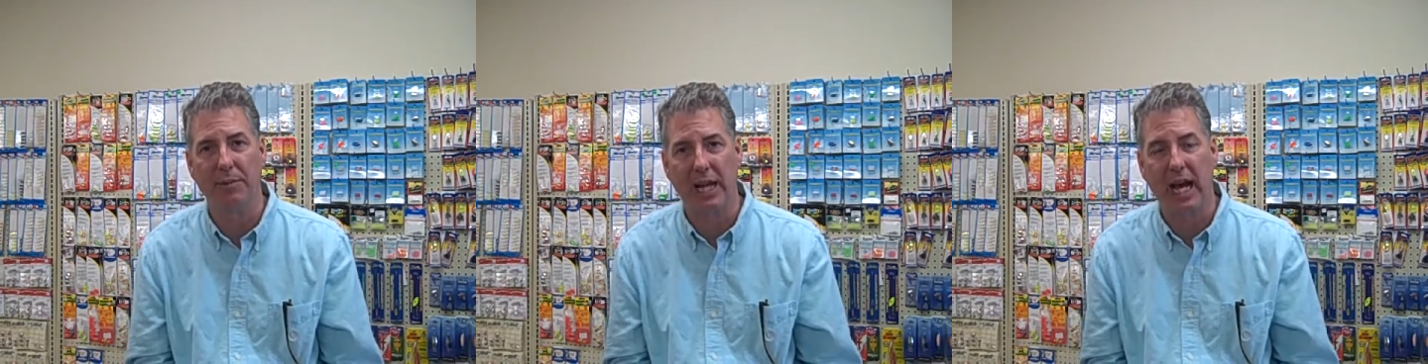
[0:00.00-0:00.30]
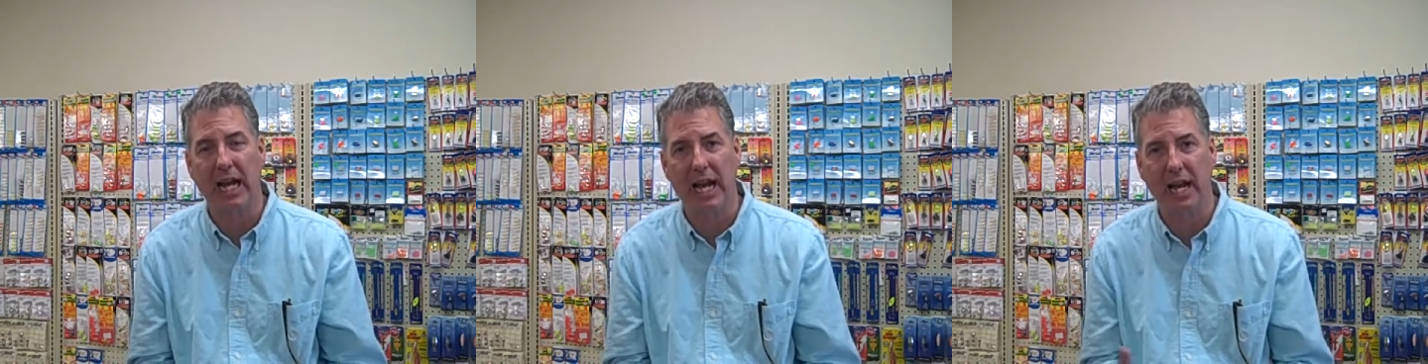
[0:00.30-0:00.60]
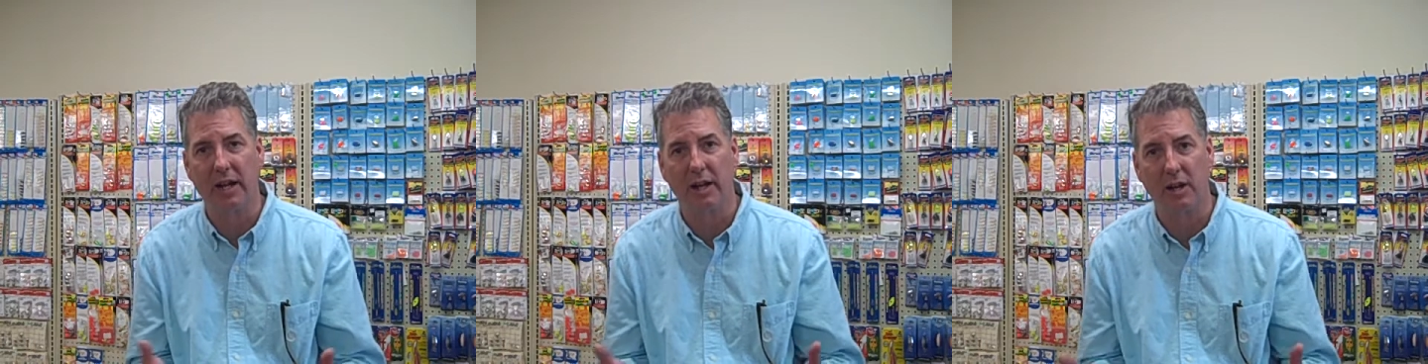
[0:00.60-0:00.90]
They kind of got
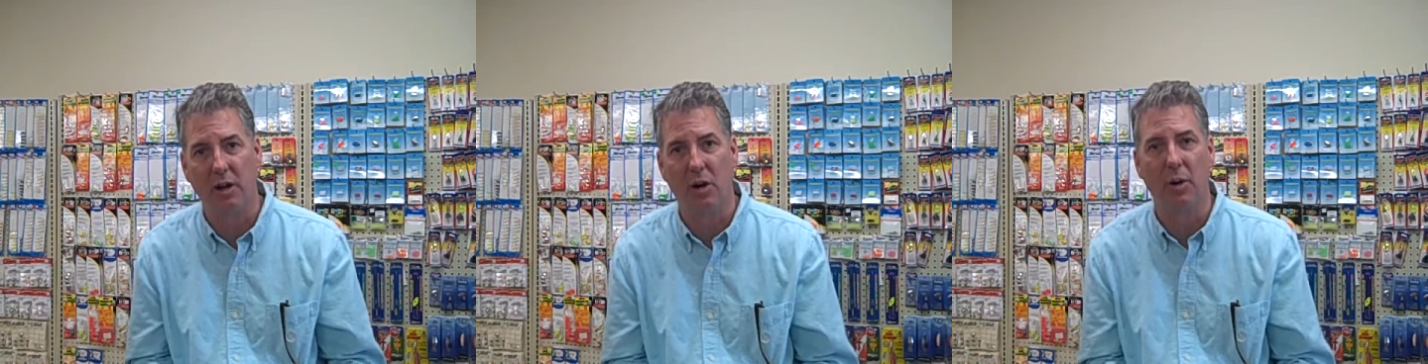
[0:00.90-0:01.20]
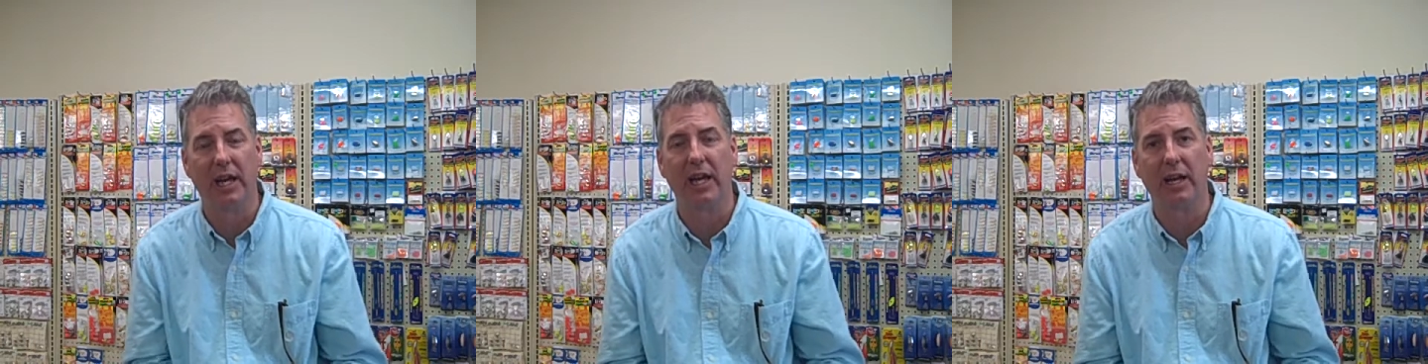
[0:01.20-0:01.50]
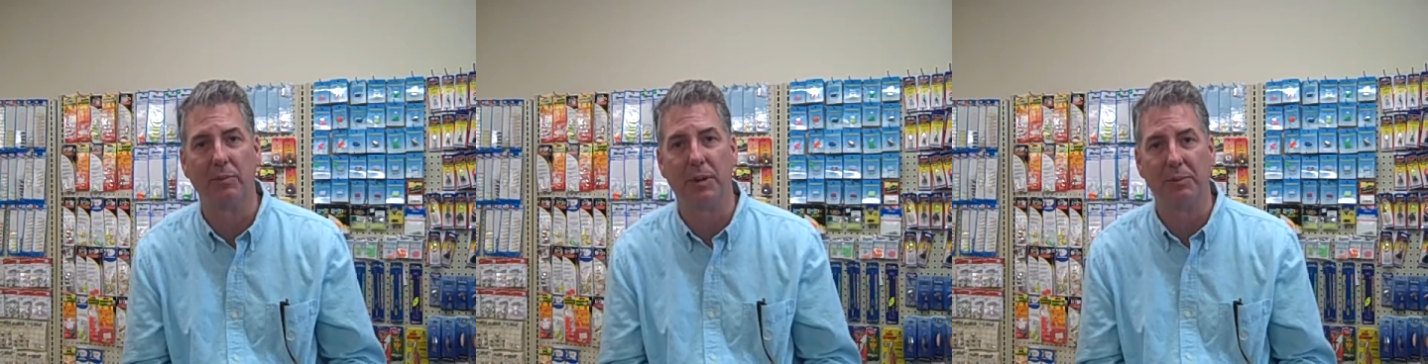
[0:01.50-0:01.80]
it going
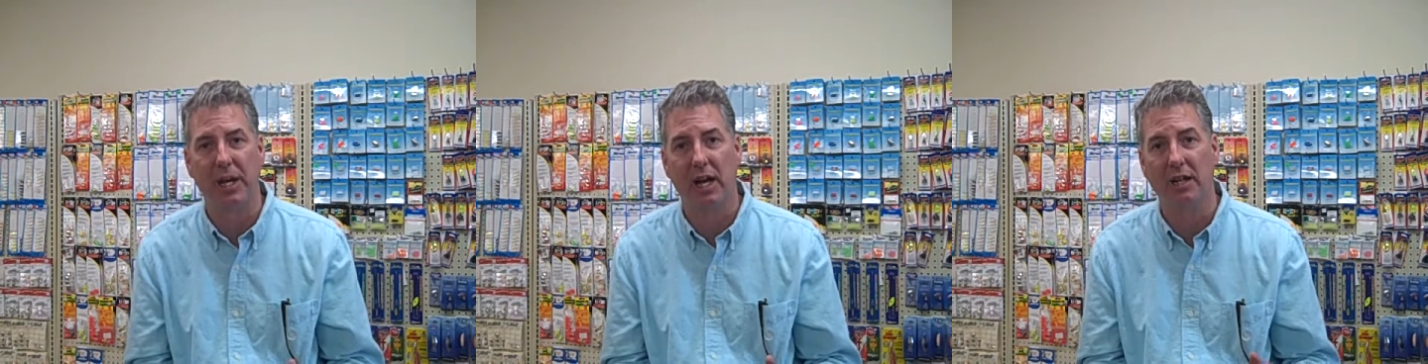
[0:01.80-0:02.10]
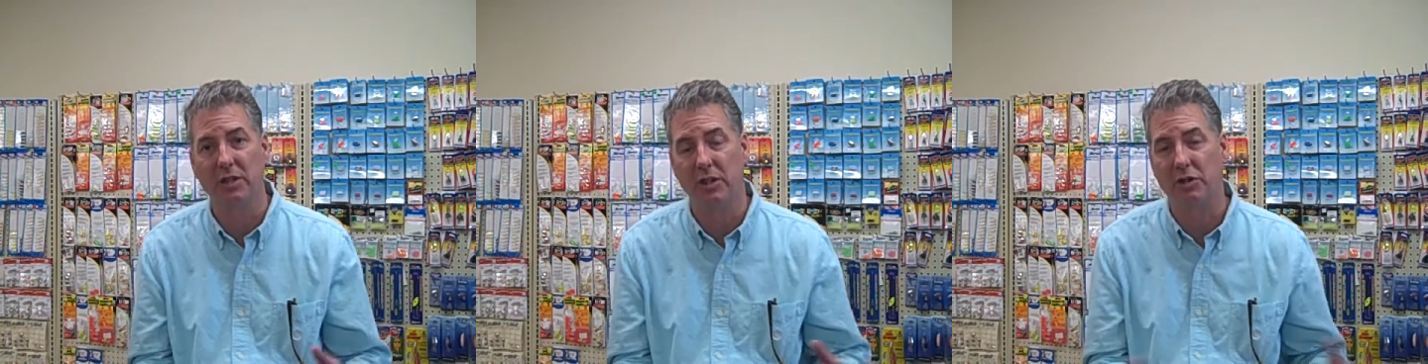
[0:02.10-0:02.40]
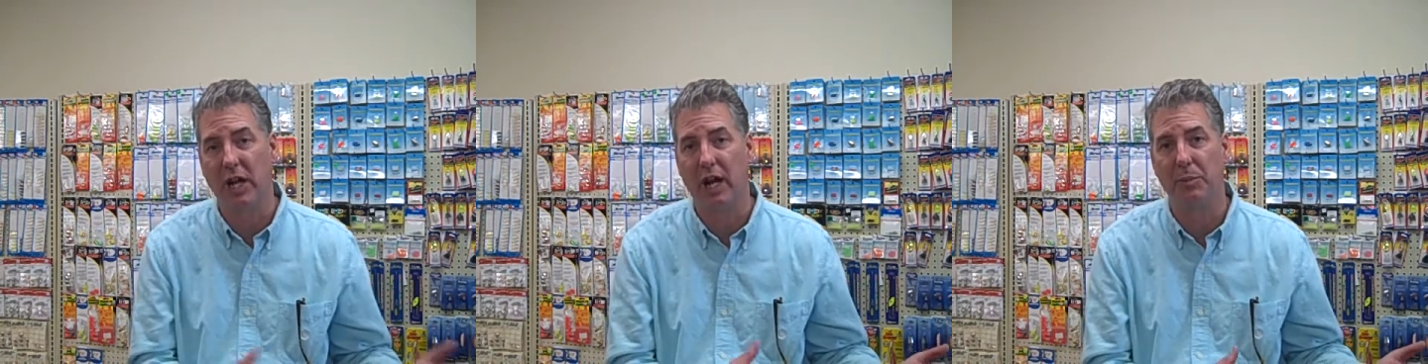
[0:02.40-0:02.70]
again, but because of the
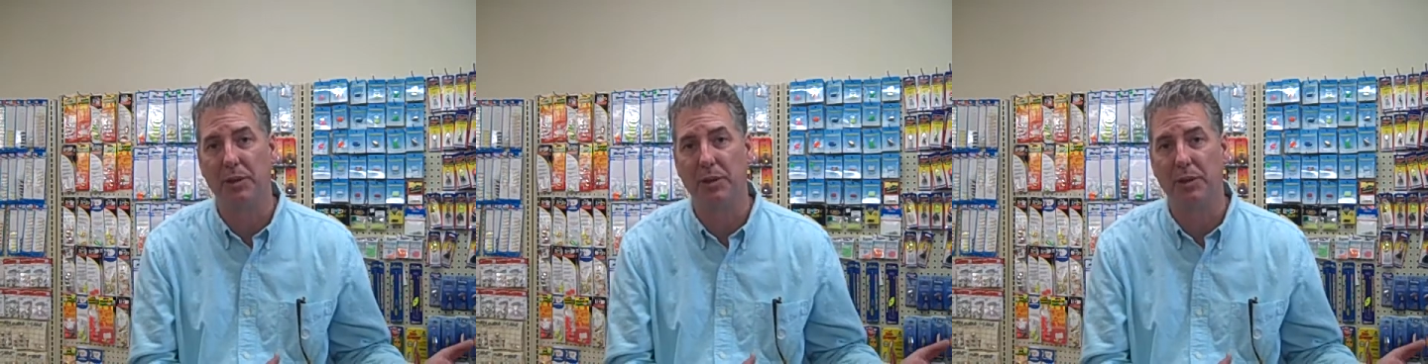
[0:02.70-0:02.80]
channel